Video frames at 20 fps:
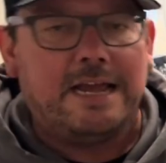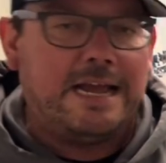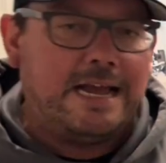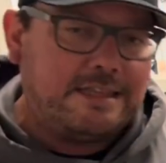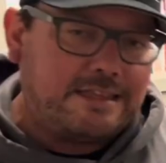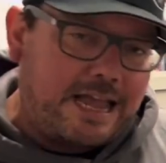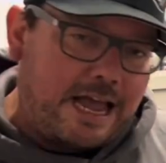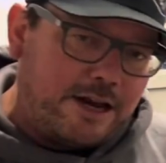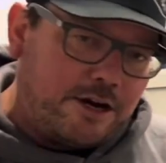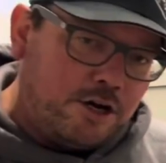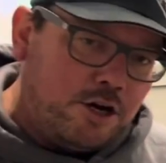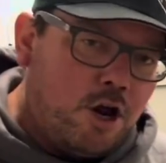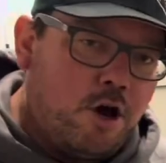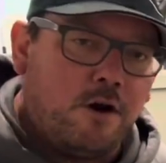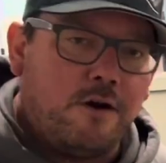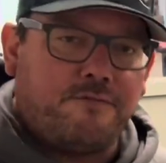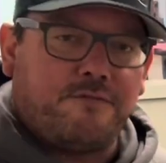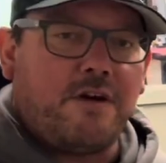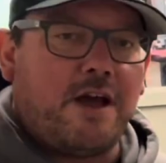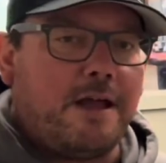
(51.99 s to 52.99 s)
Hit that
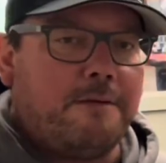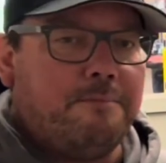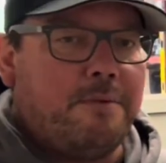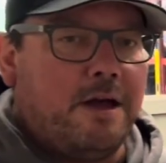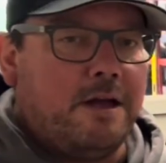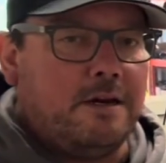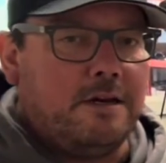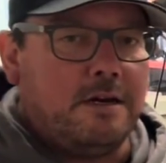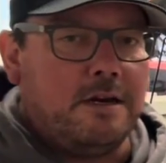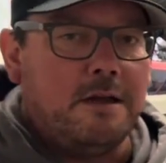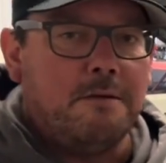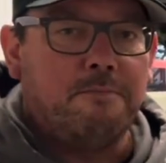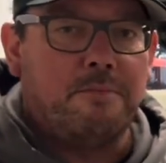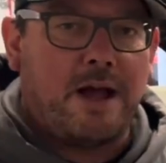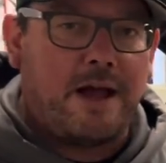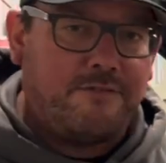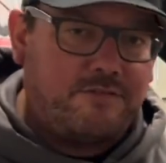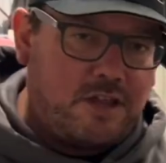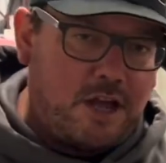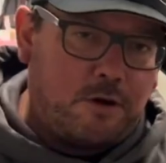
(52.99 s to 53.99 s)
notify button.
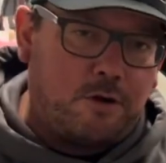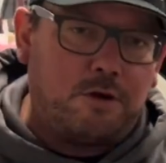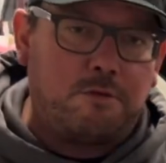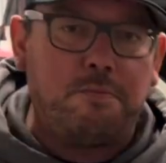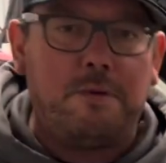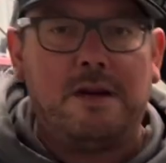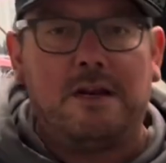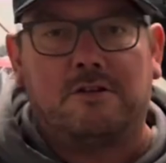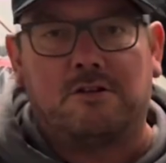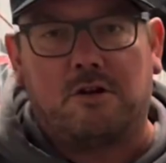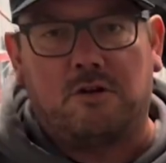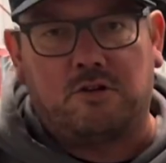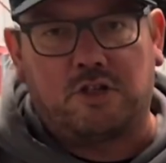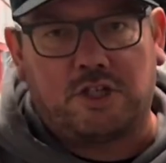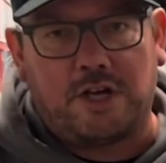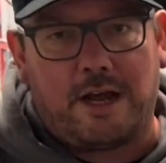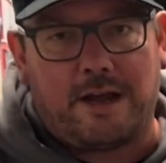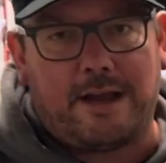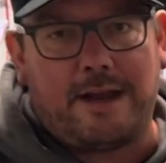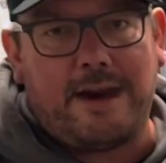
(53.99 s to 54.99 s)
But I have Doug with me, and let's go
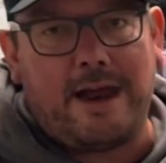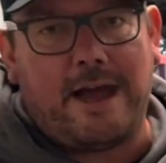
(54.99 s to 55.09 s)
check it